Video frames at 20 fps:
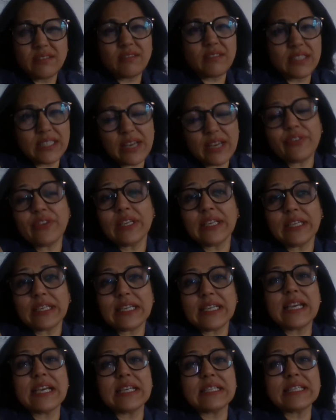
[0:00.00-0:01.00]

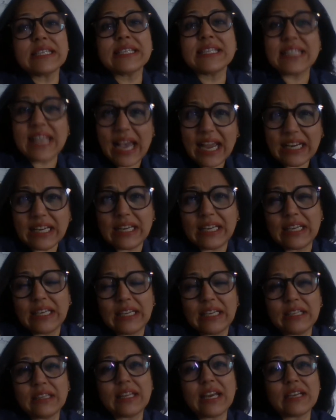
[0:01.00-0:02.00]
definitely and
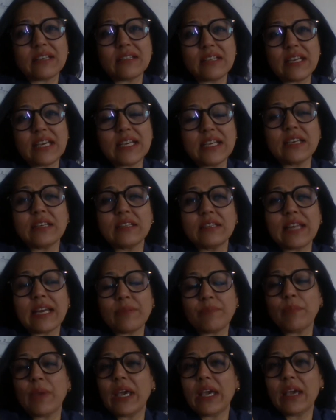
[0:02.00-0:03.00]
sadly that uh,
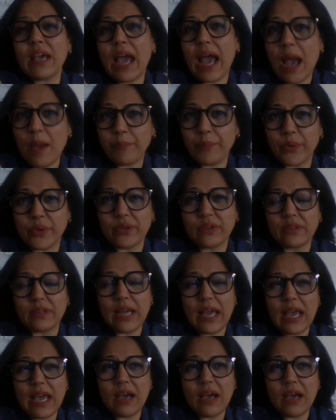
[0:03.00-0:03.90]
that may happen.